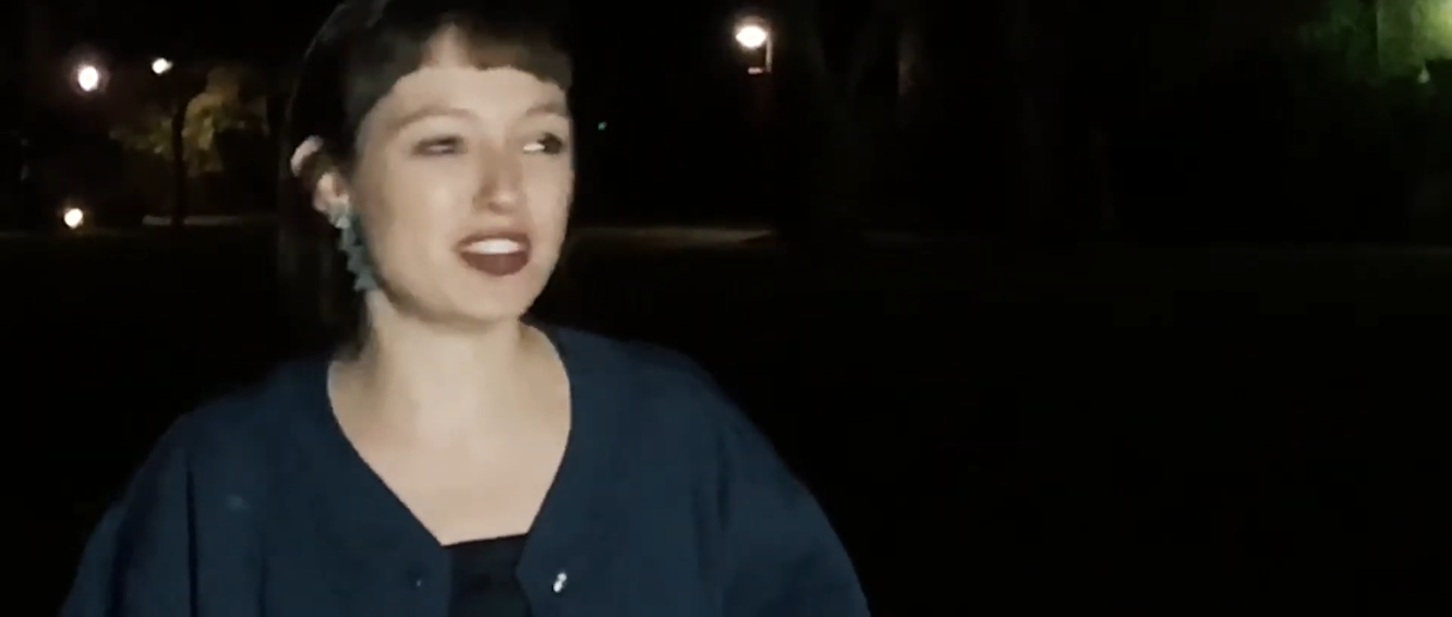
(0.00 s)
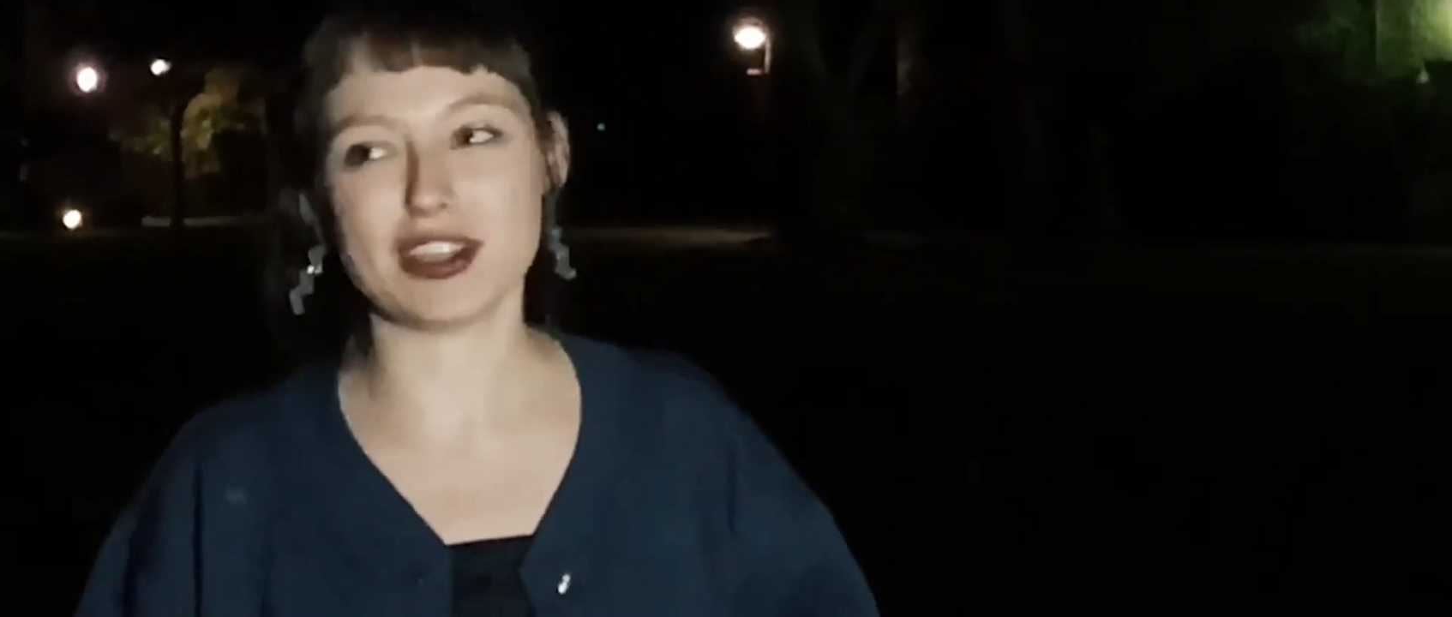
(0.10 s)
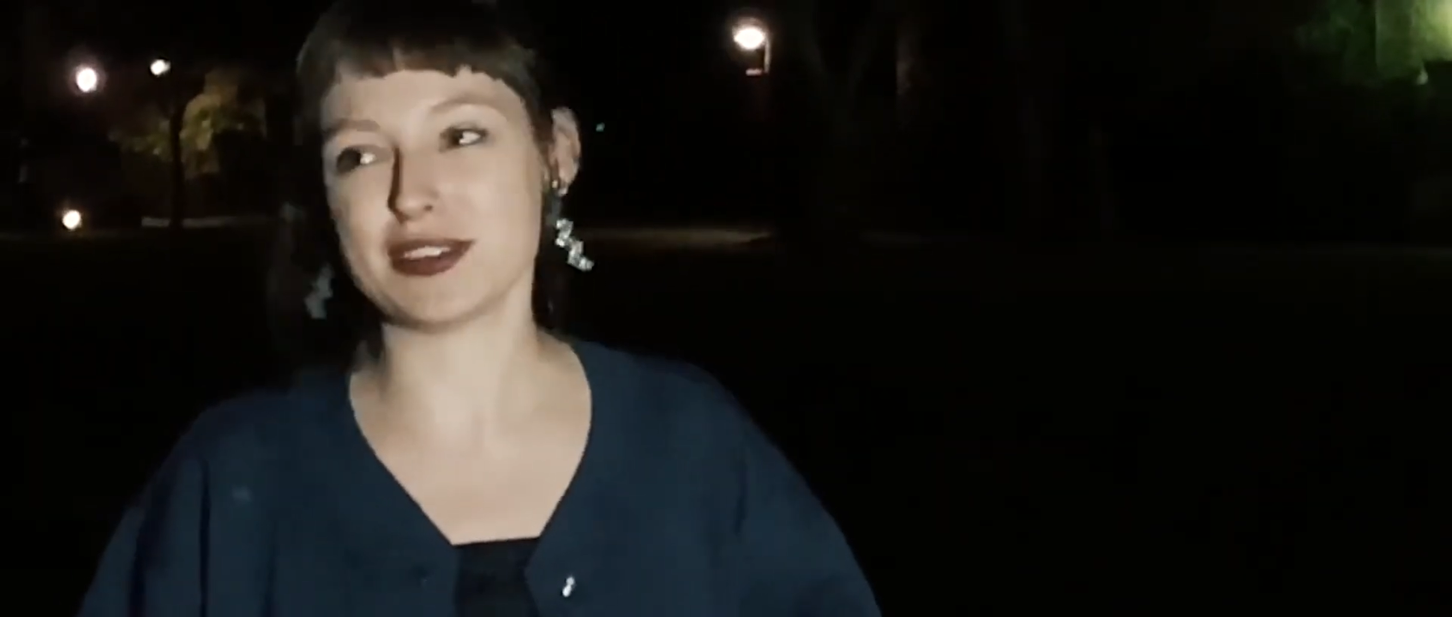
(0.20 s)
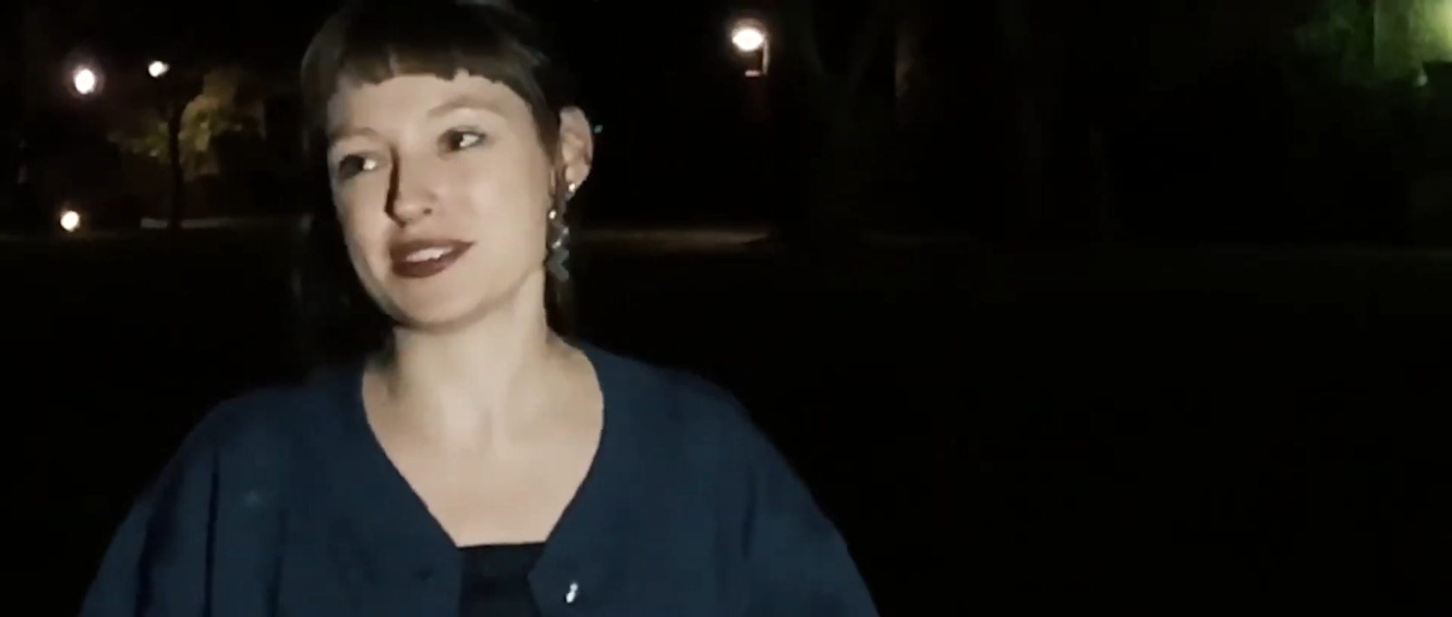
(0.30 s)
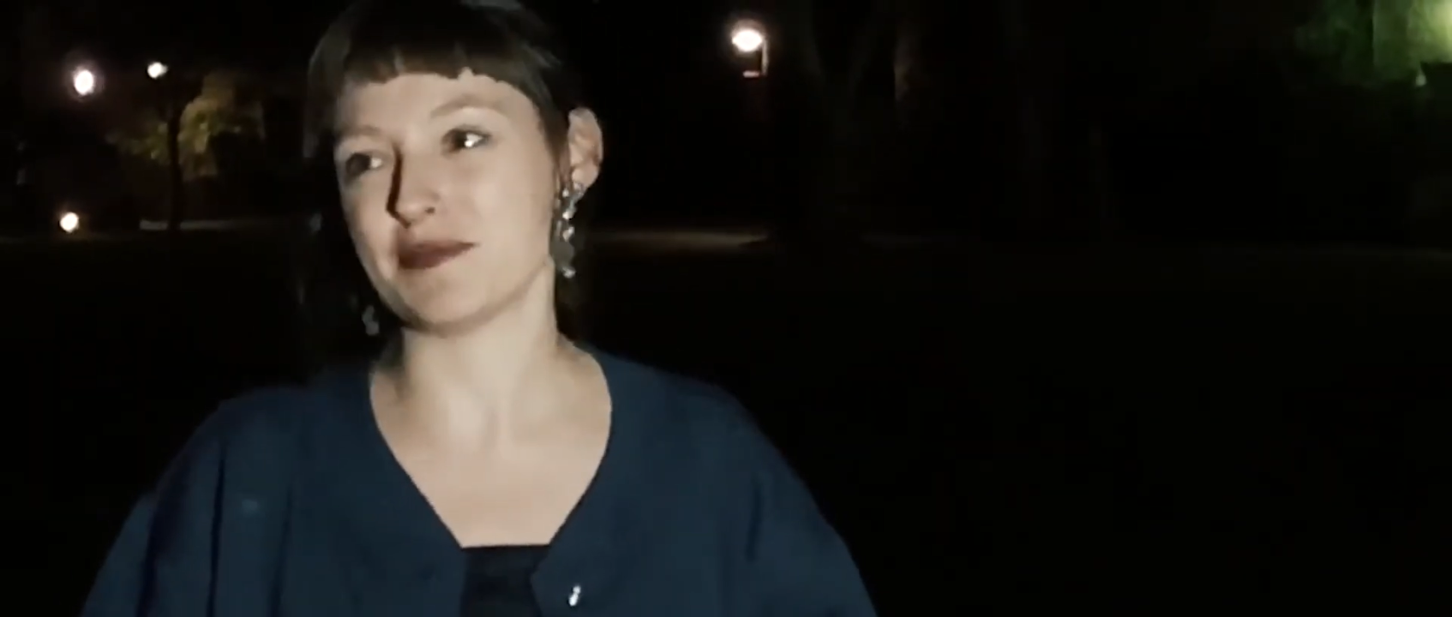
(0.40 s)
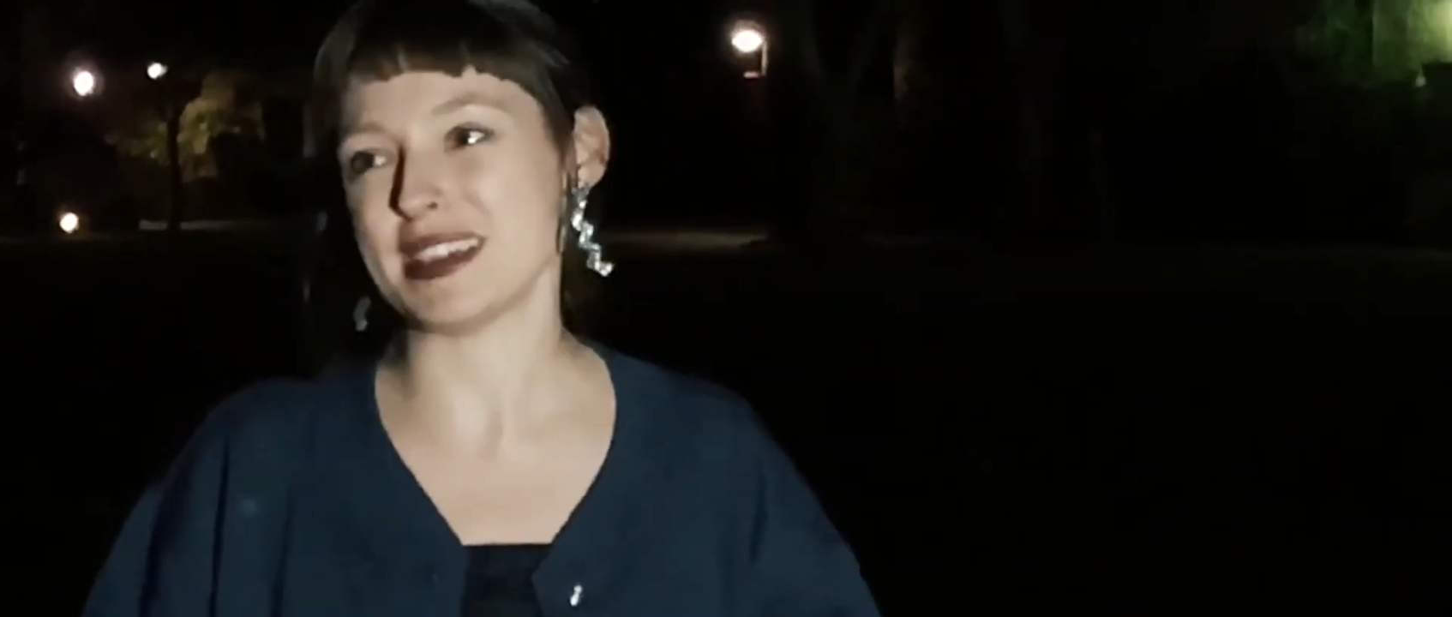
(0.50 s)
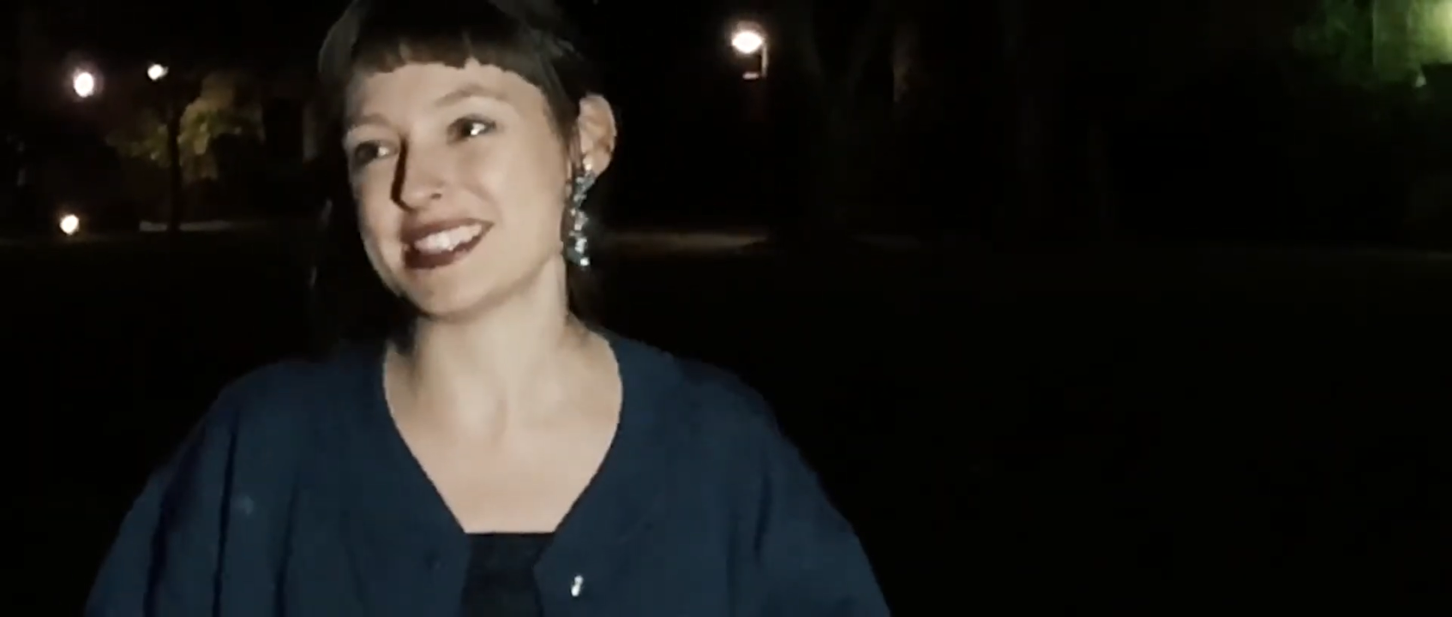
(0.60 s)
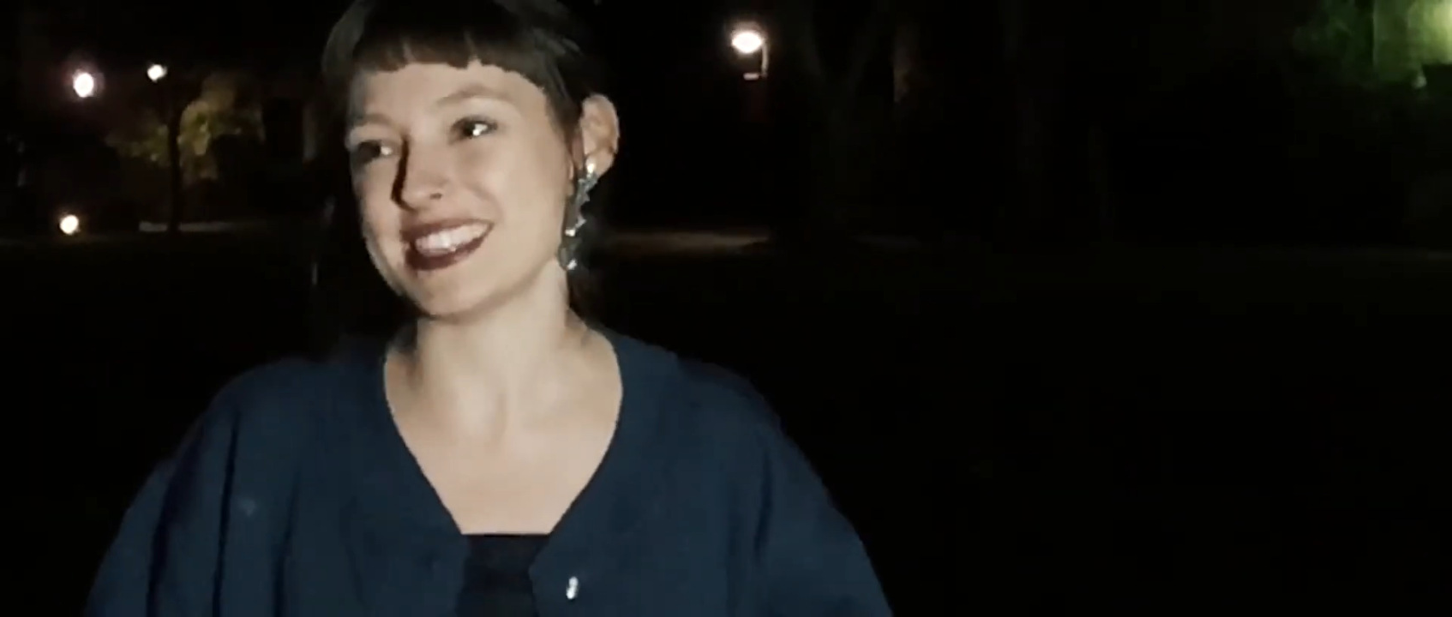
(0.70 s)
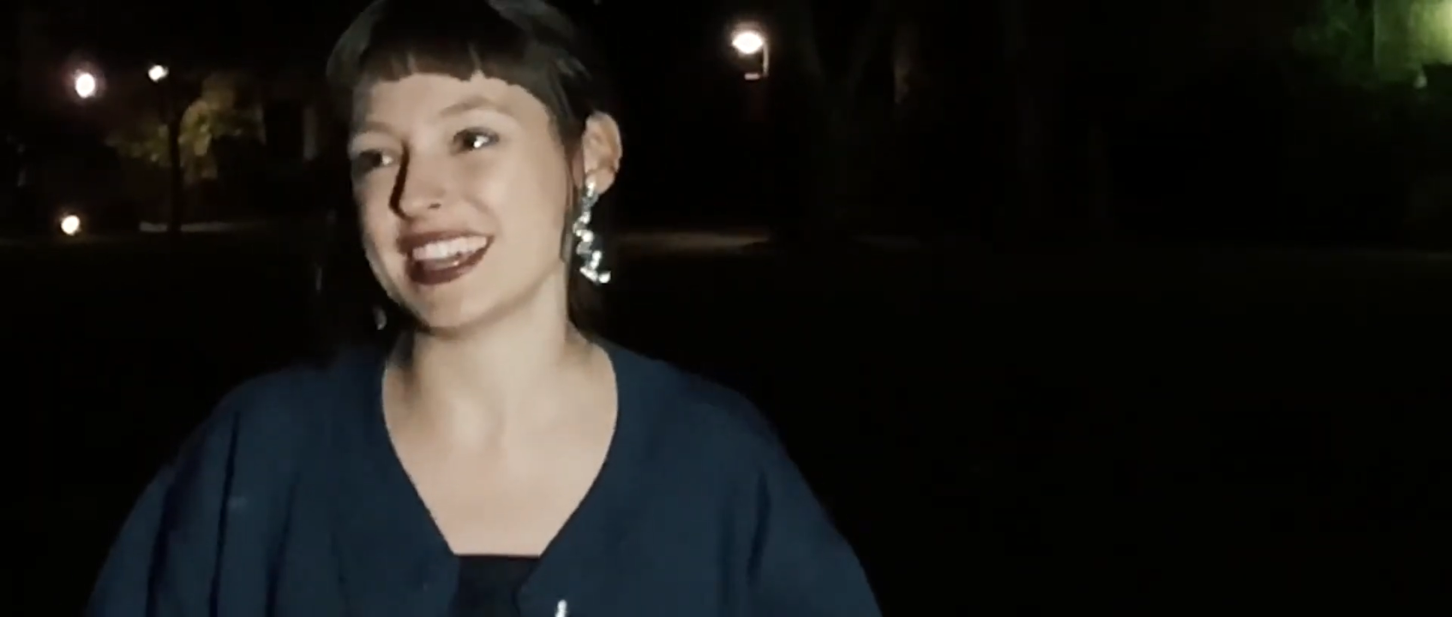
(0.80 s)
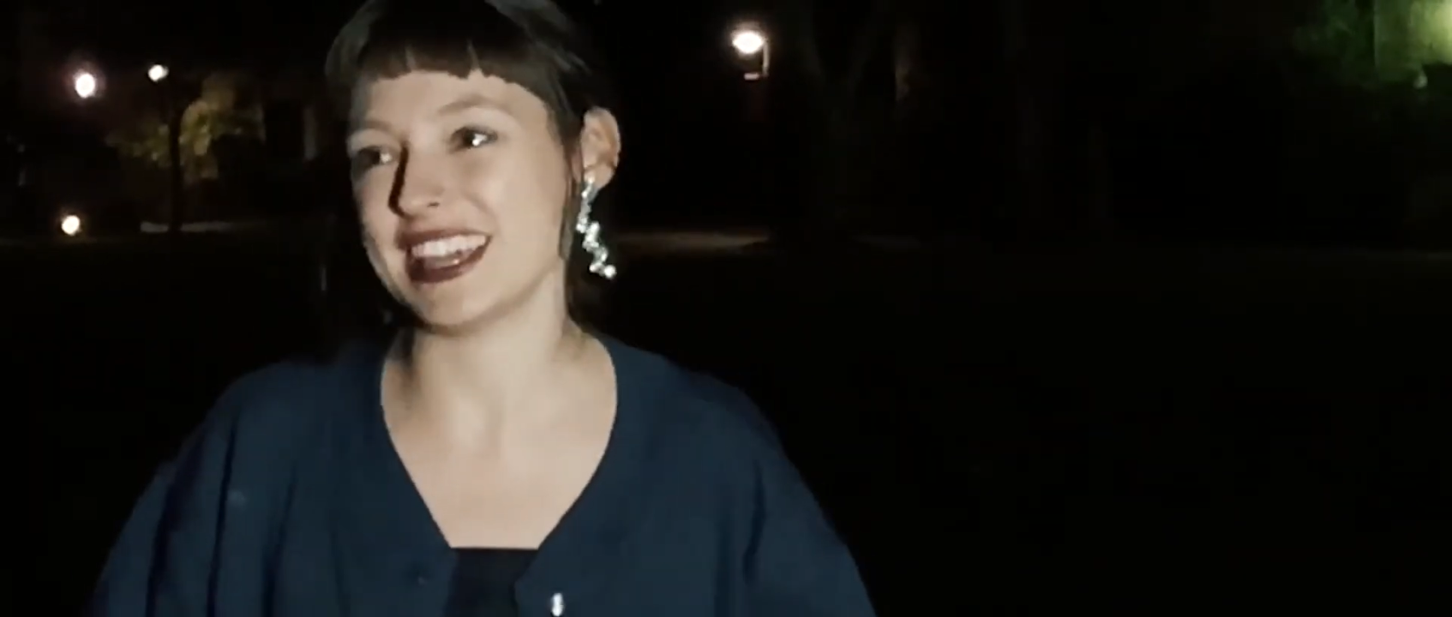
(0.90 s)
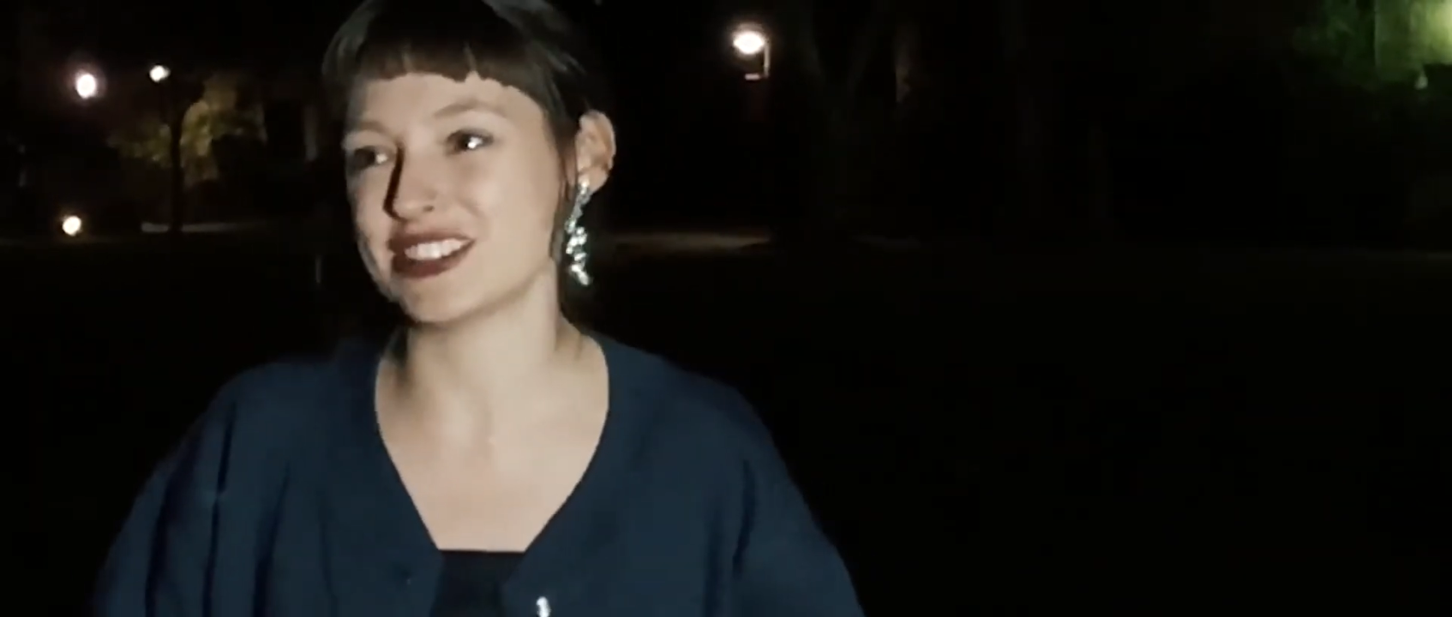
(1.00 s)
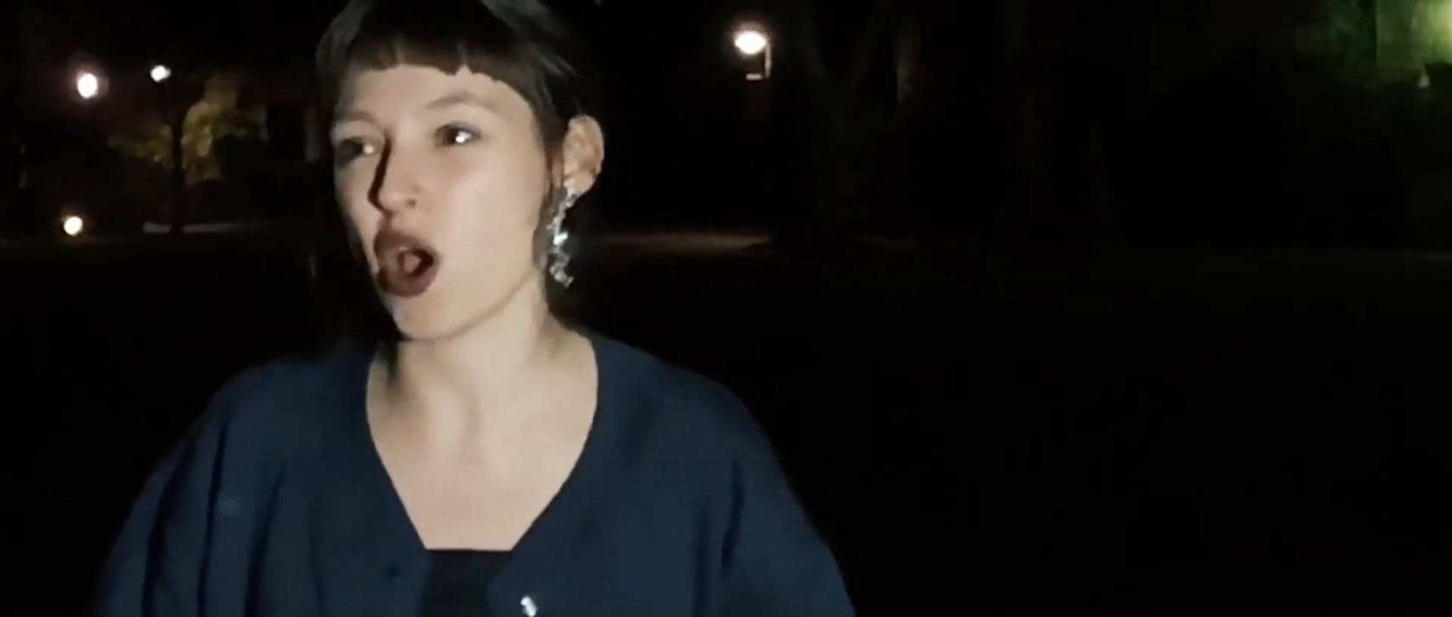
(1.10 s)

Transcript: videos of me singing,